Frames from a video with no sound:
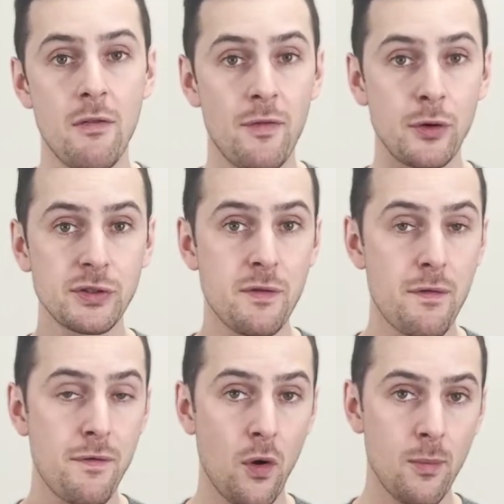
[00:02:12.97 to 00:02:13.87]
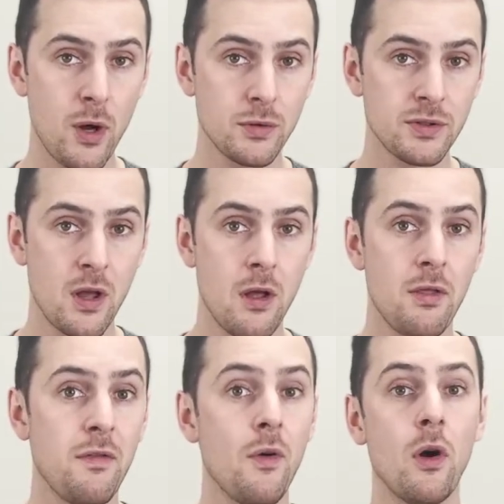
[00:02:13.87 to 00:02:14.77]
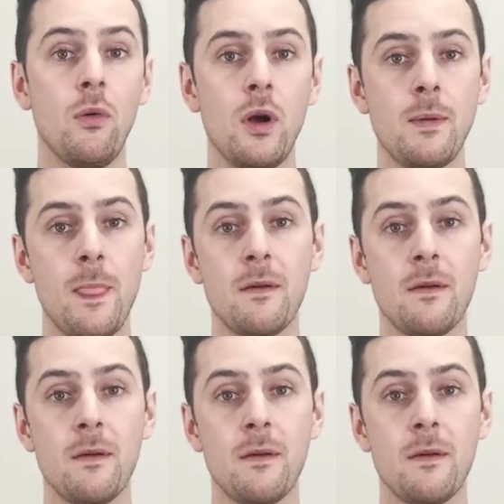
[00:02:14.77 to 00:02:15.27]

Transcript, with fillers: First and foremost, the 401.